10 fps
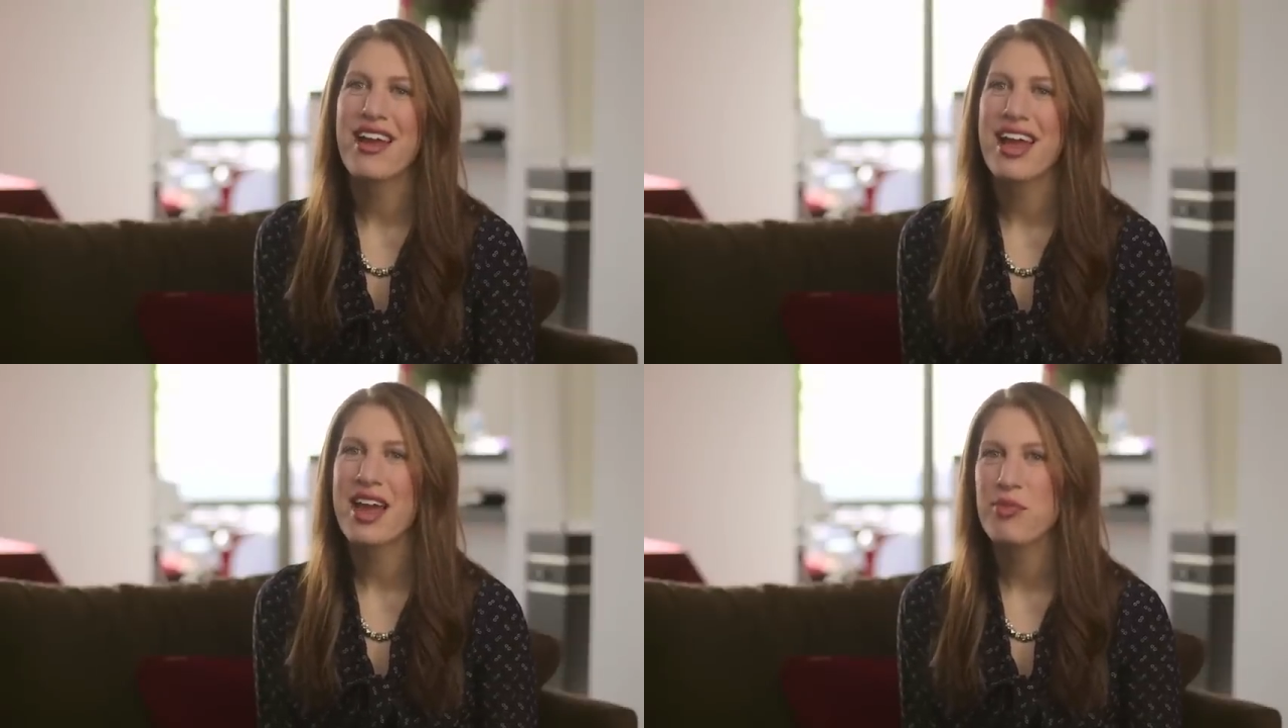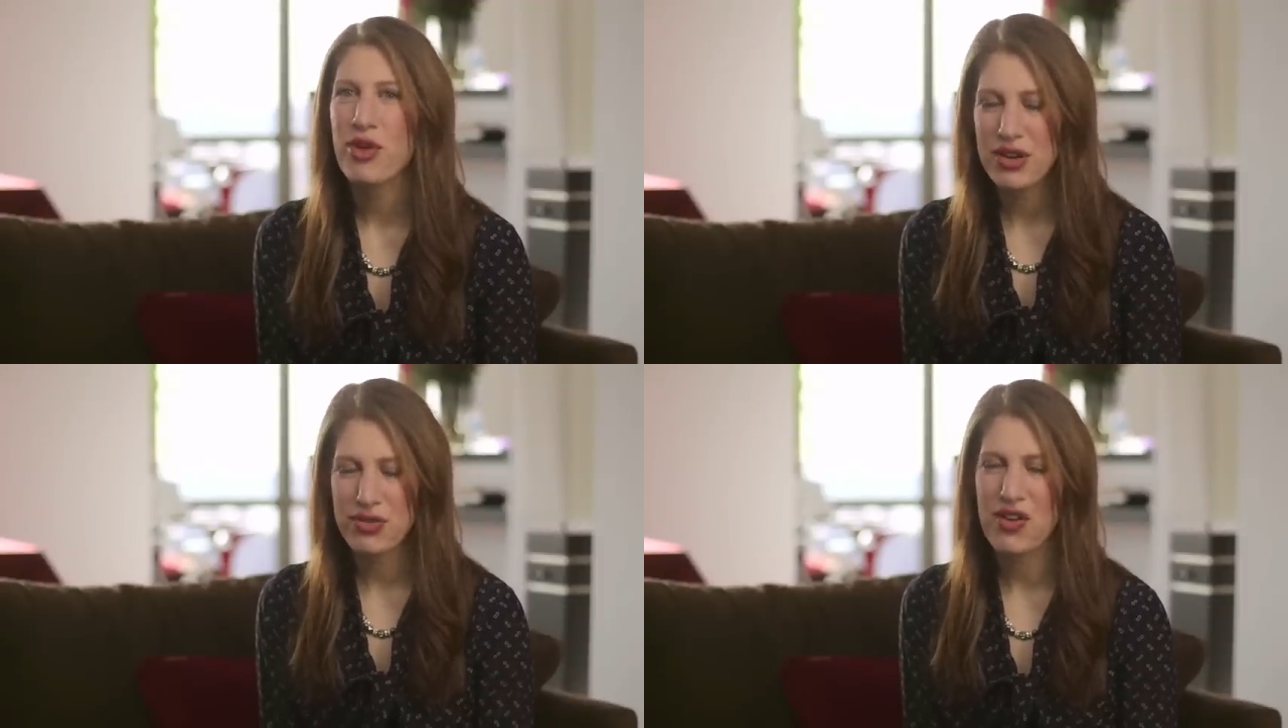I had
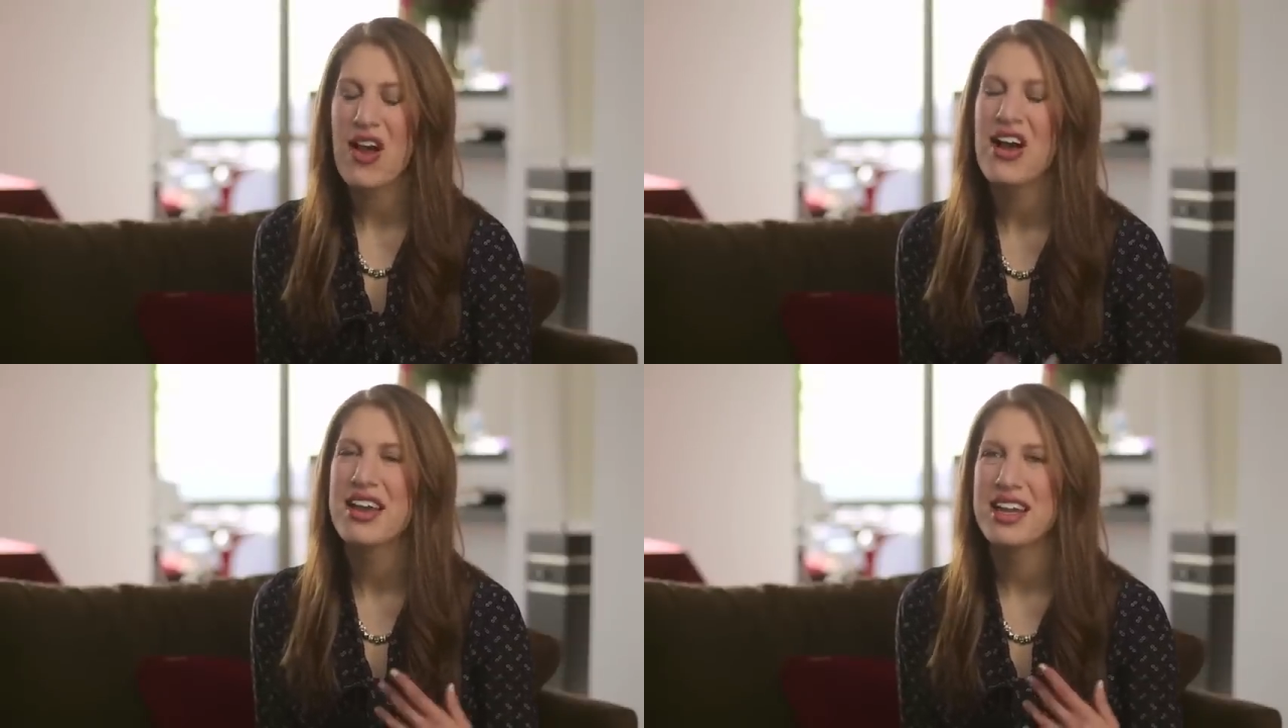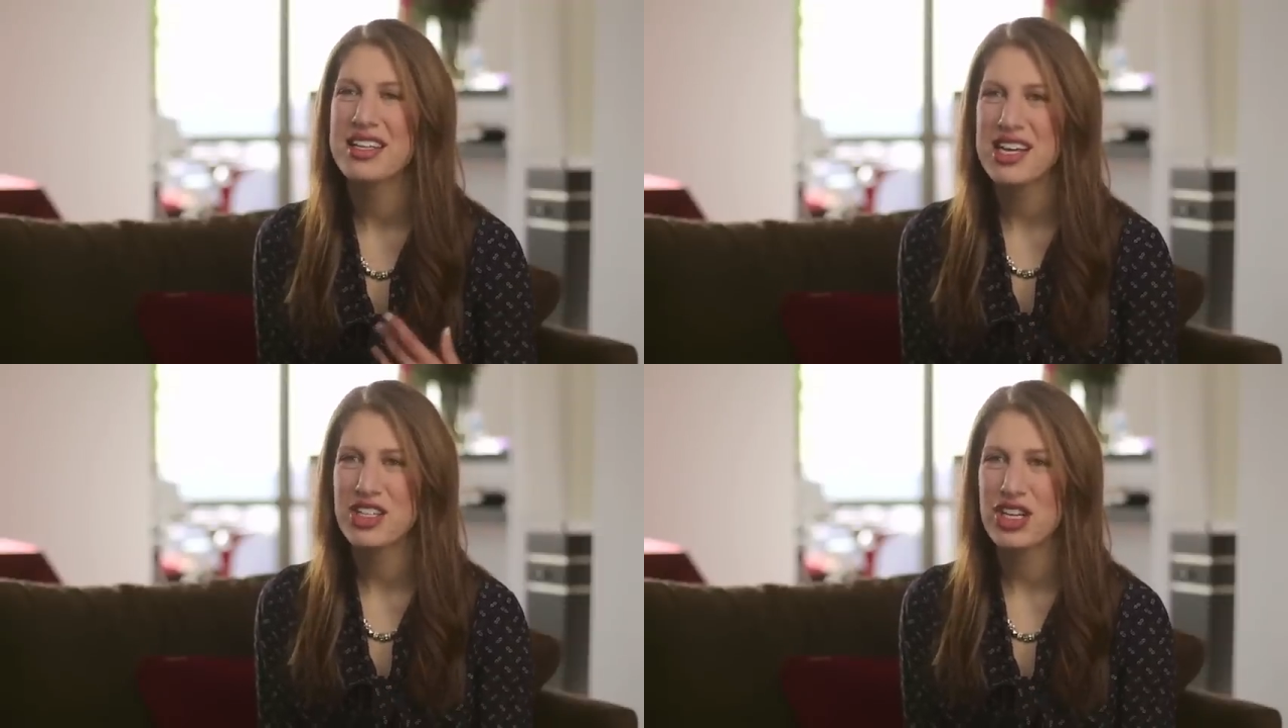brain fog
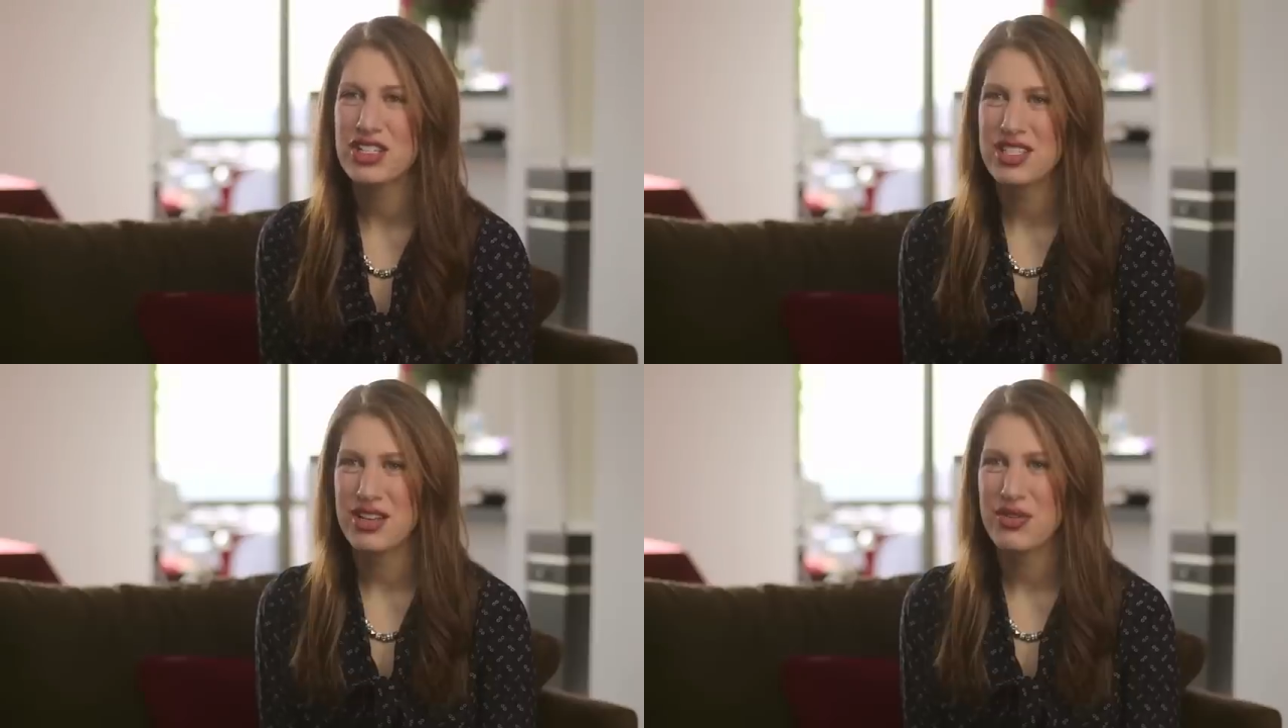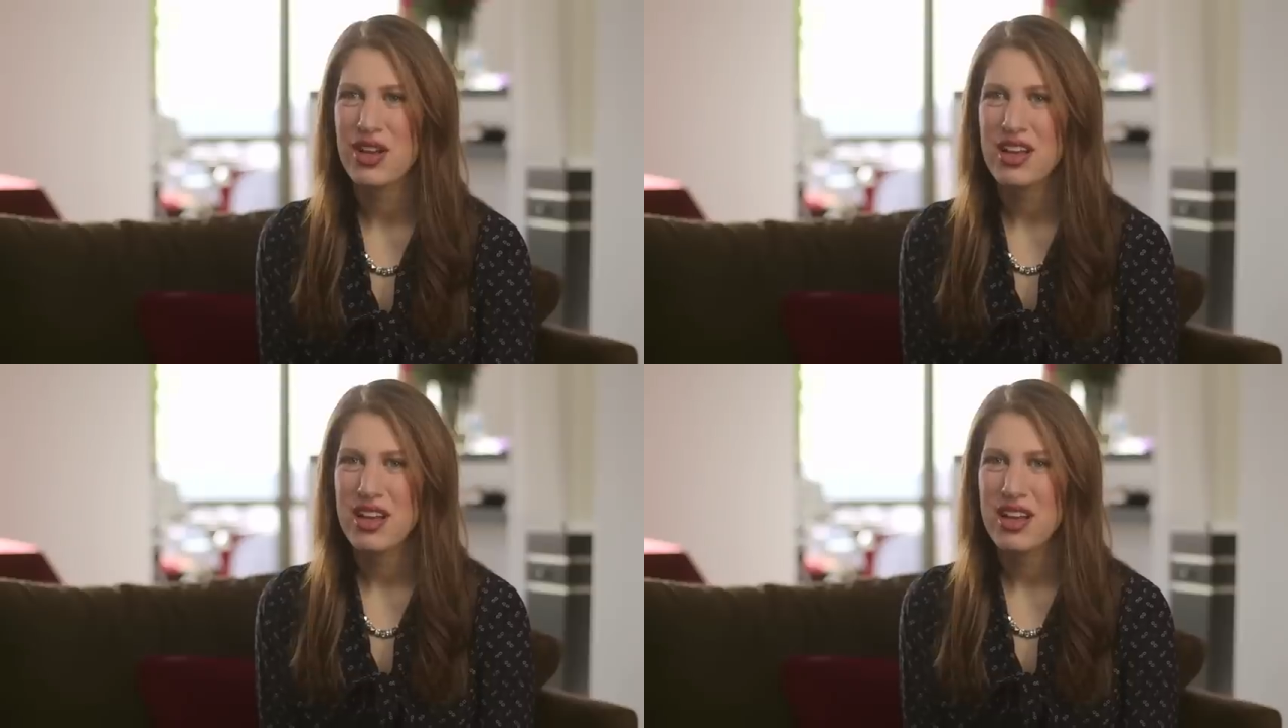and digestive